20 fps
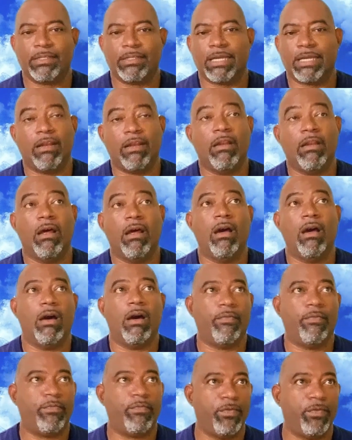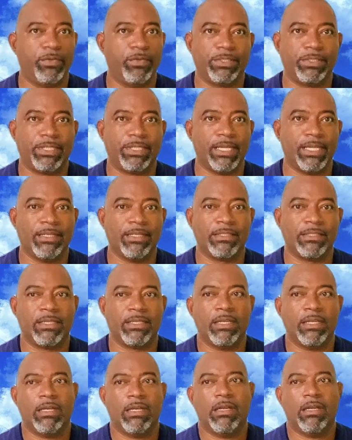I love those things.
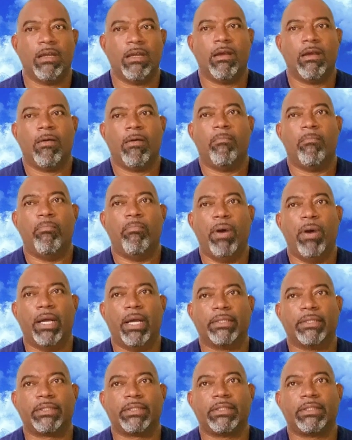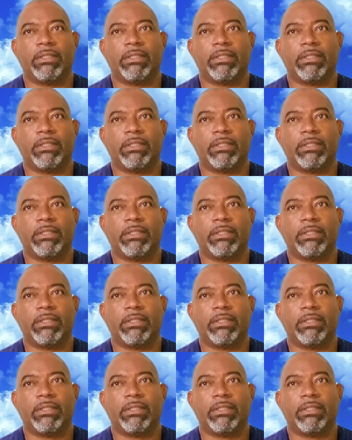But